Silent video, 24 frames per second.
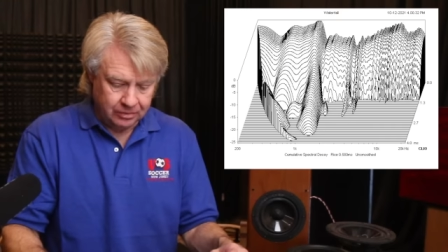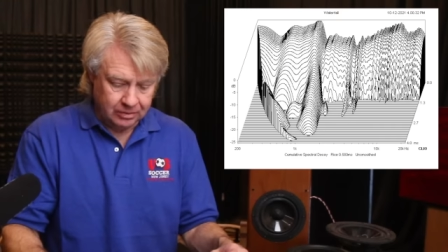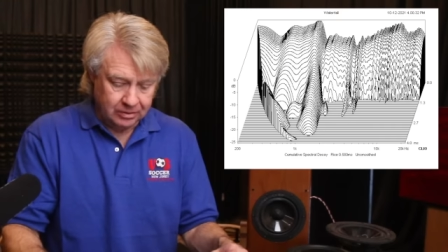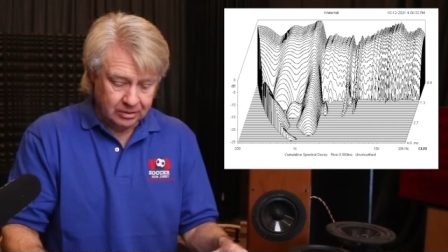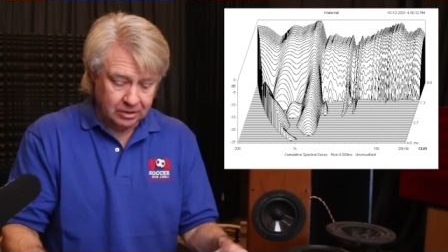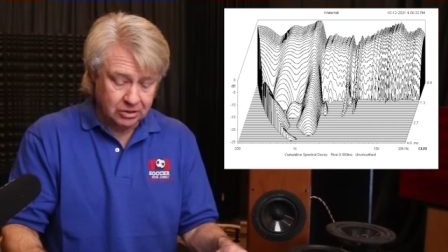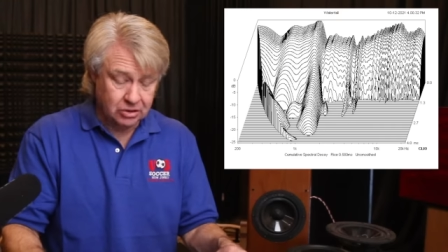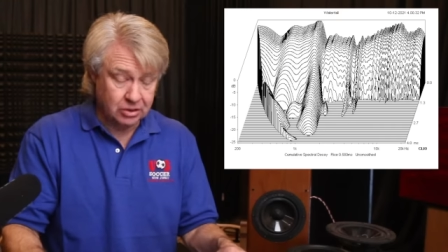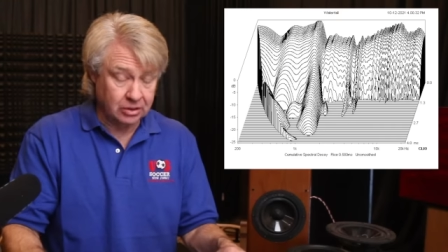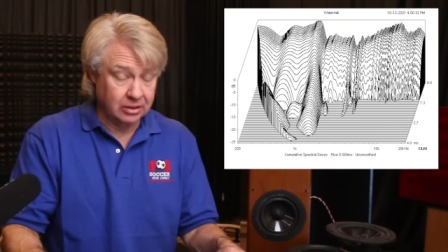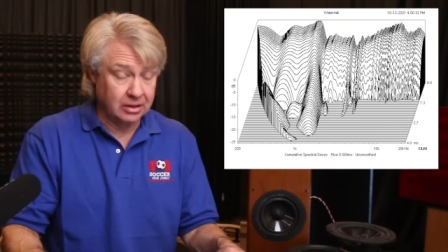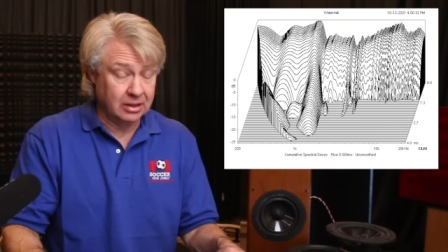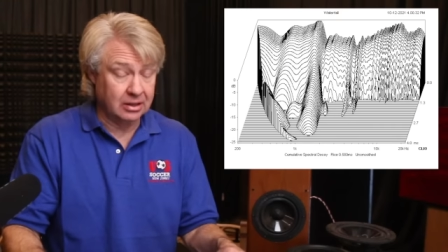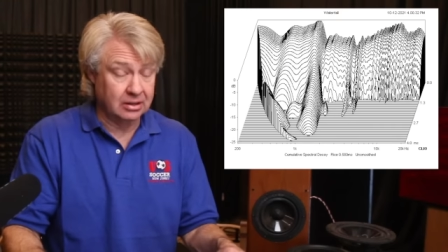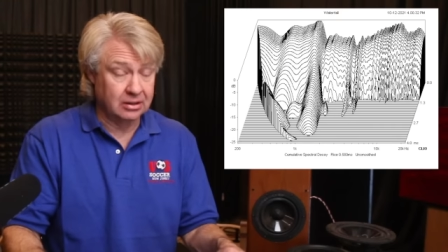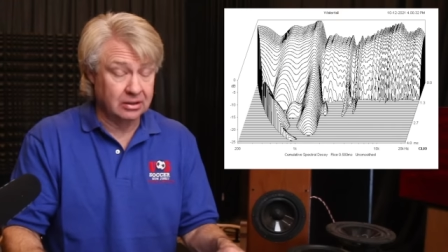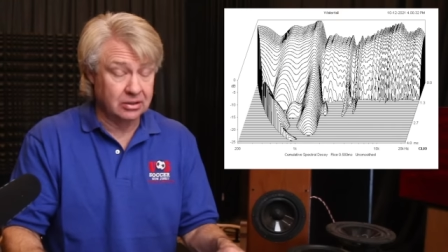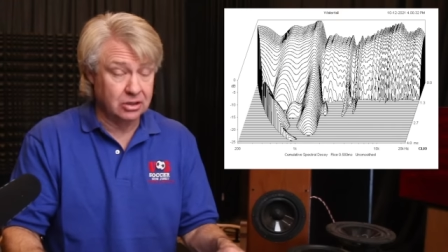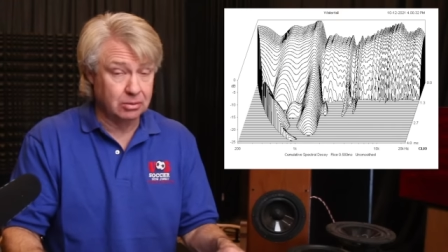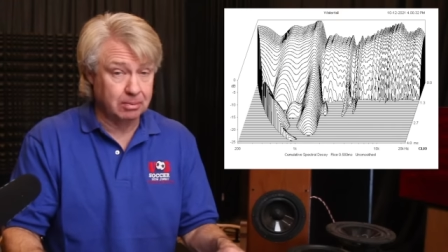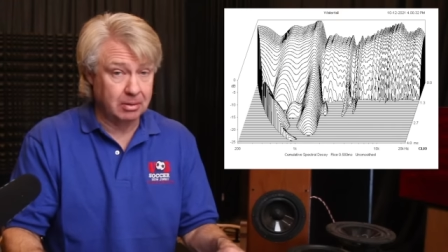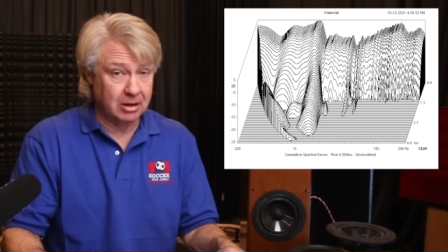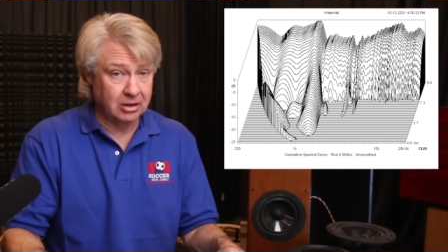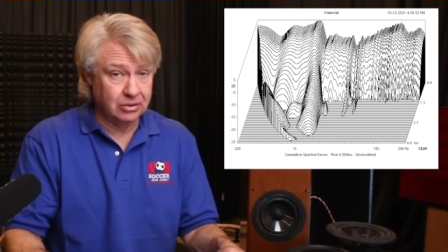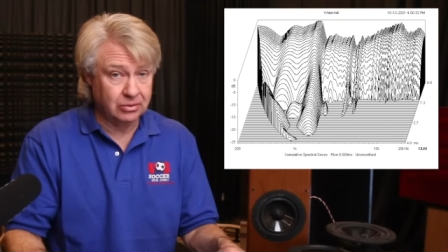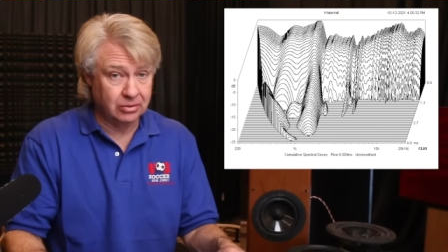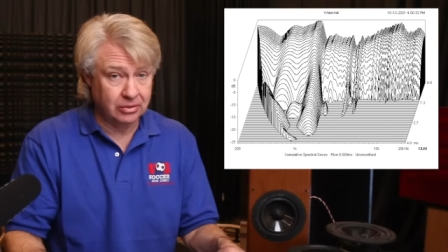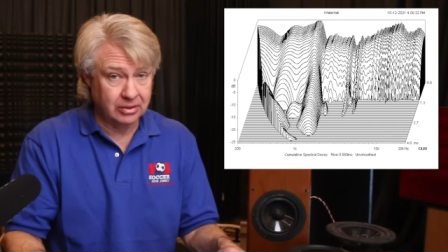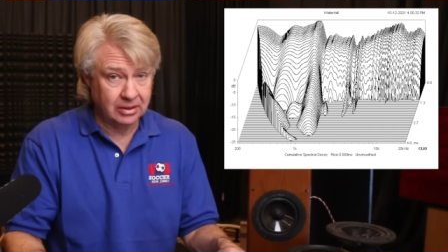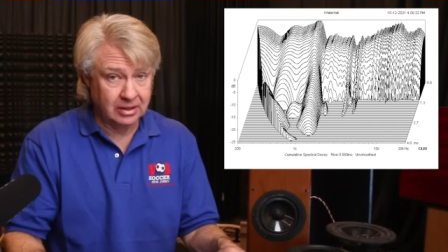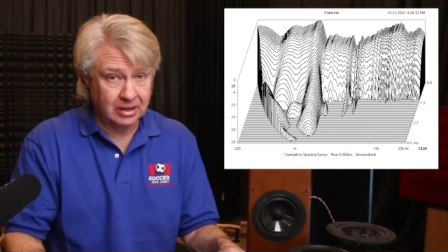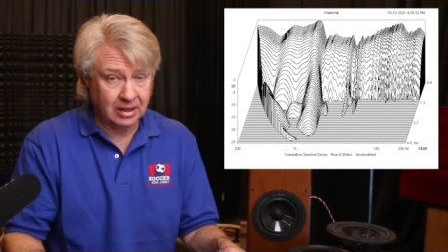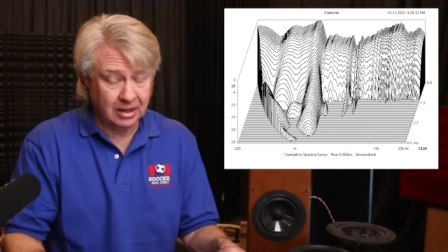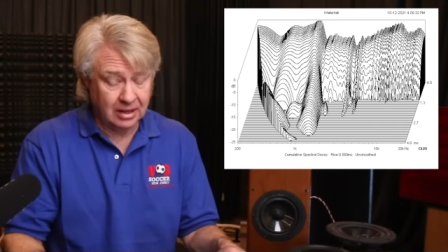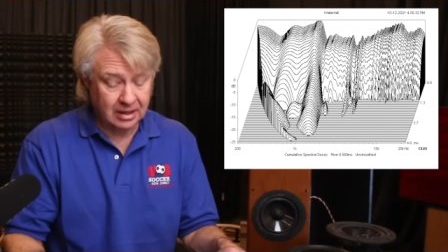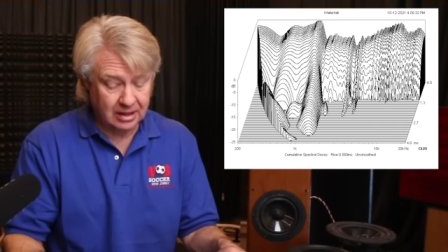Let's look at the spectral
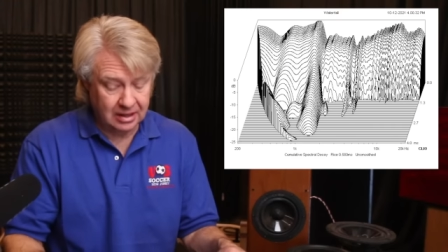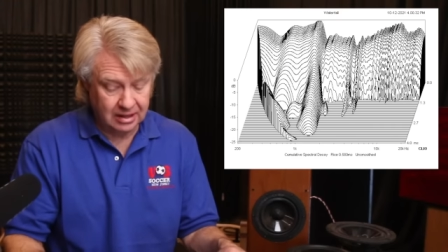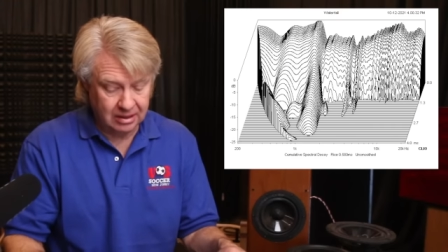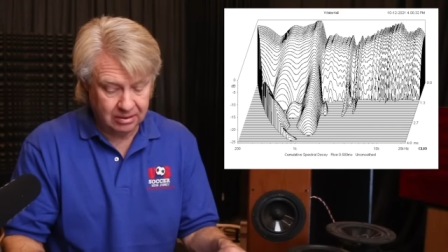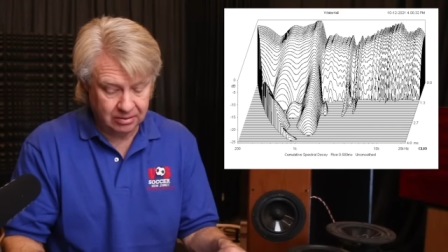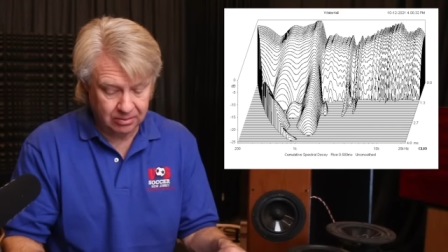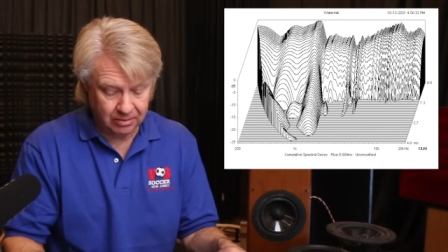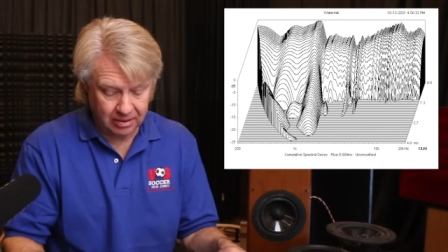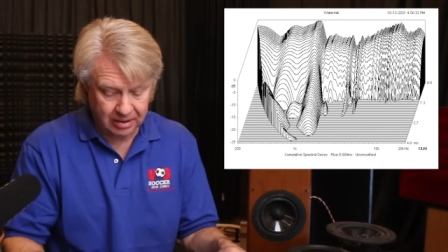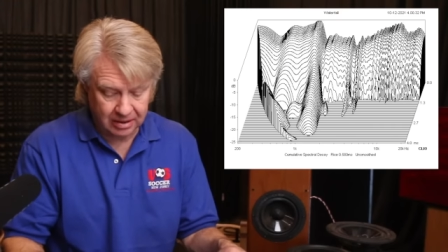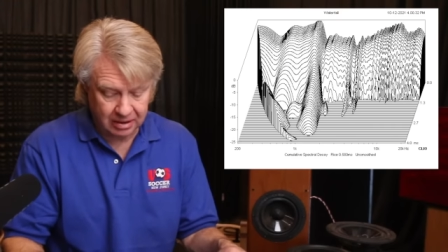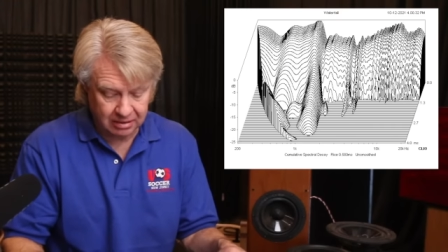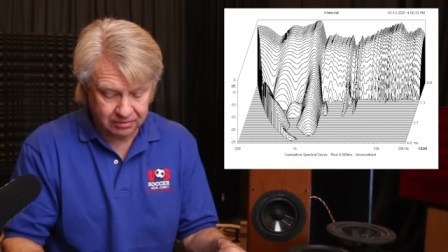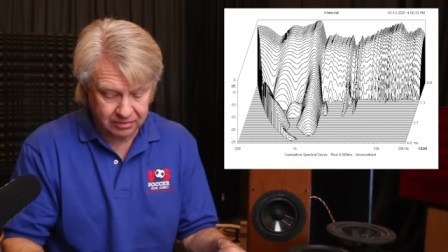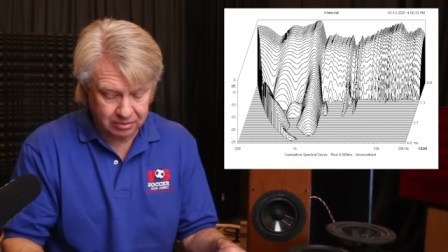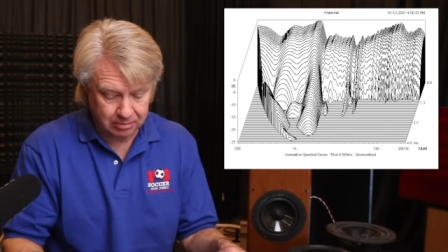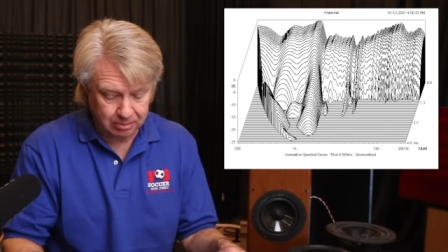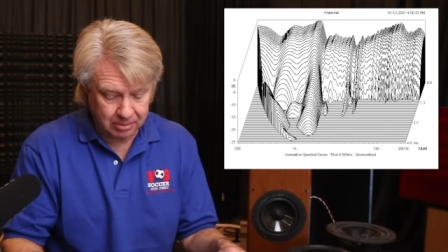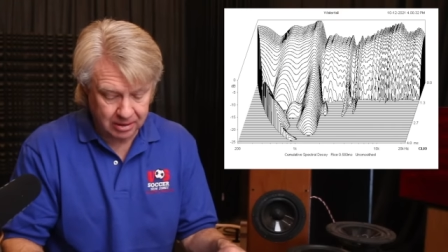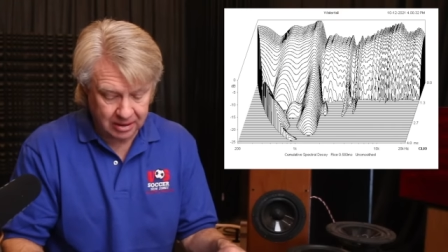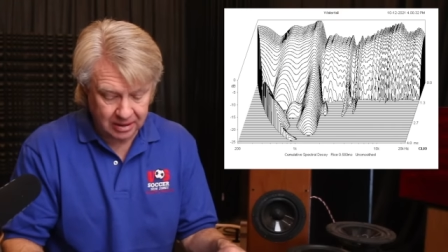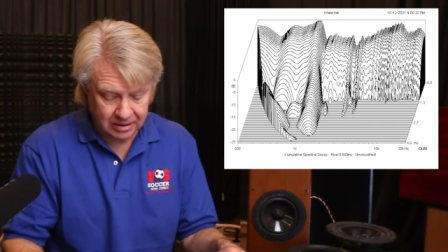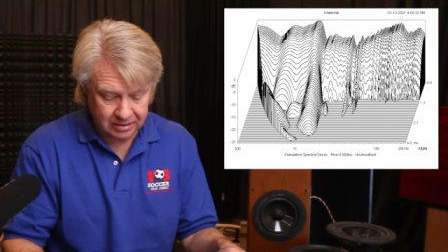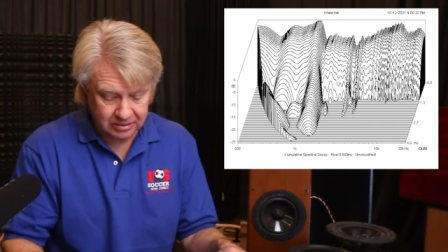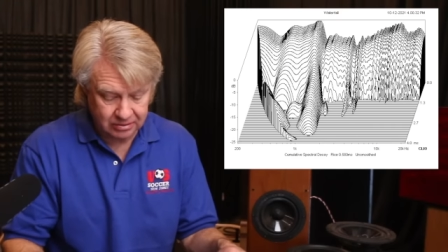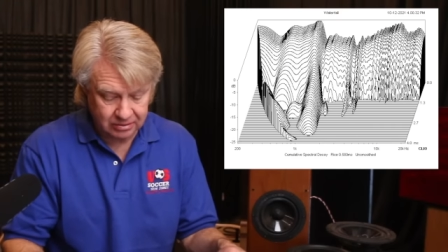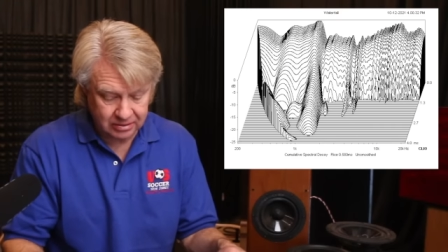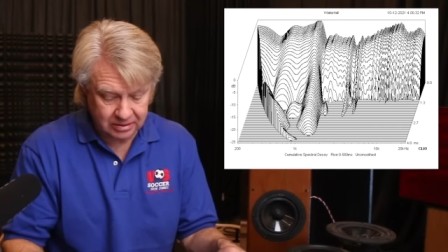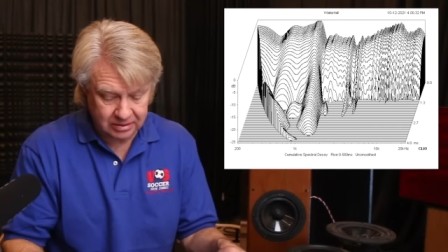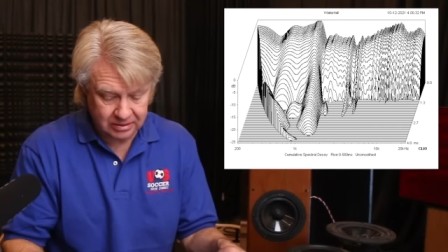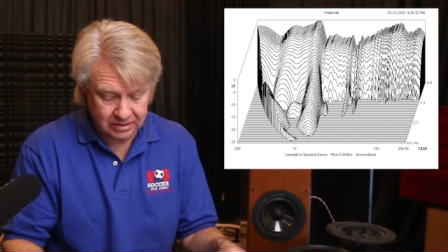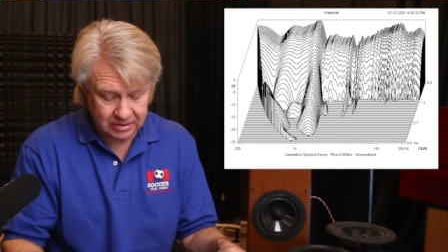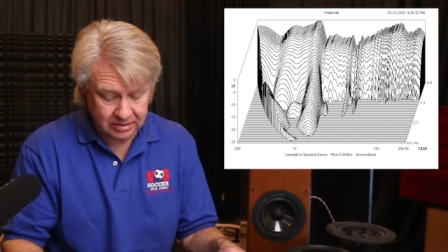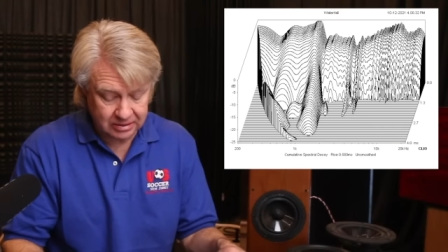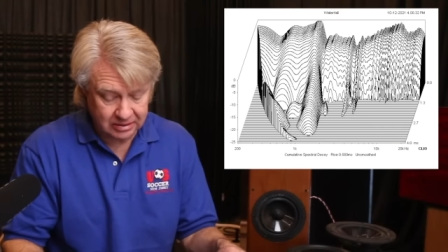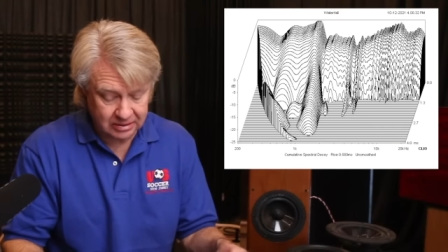decay. Right off the bat, you
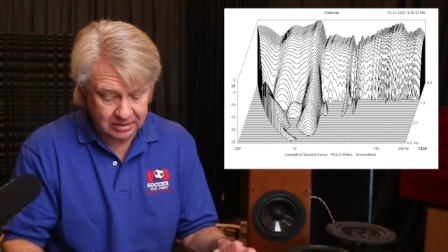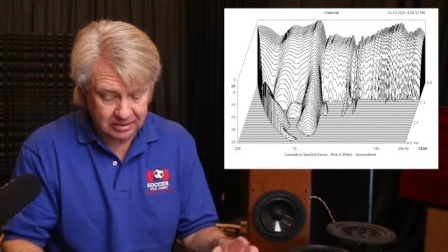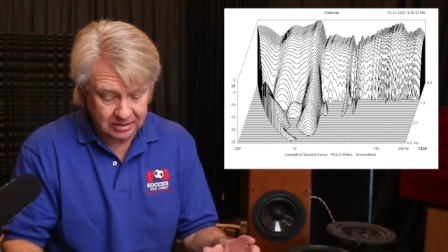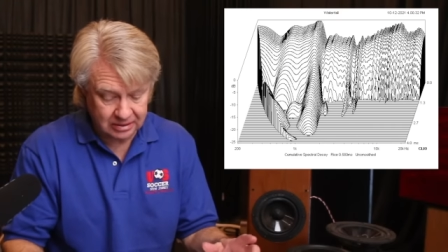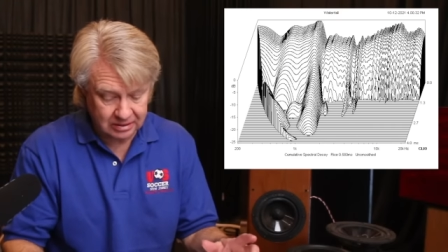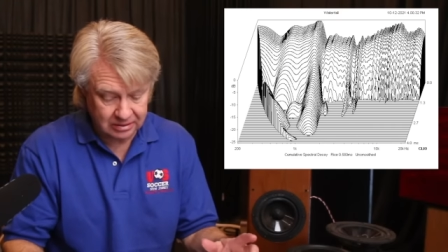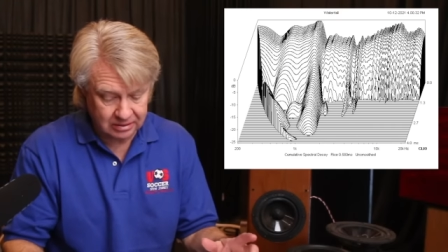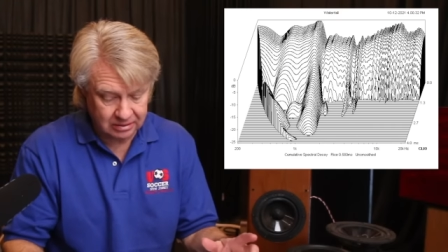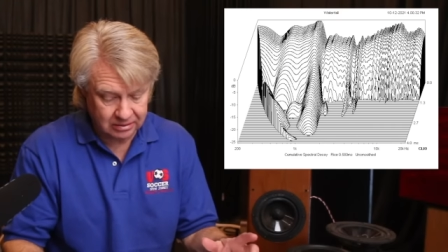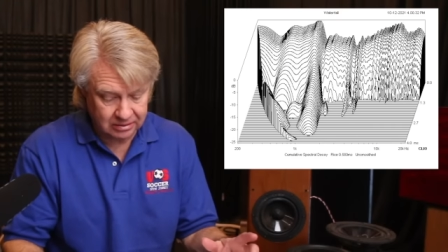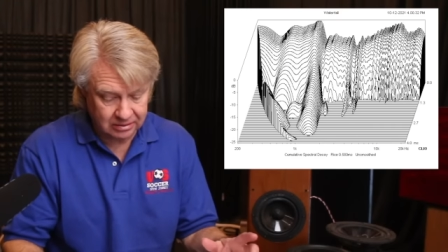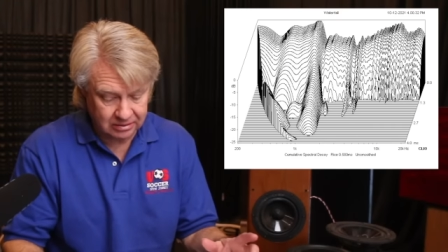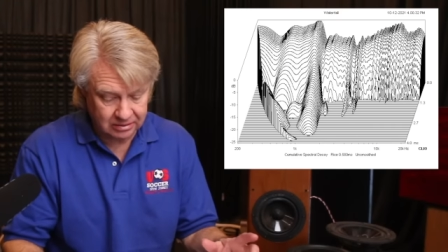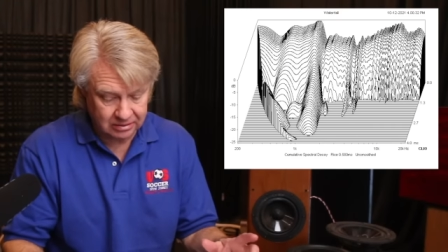can see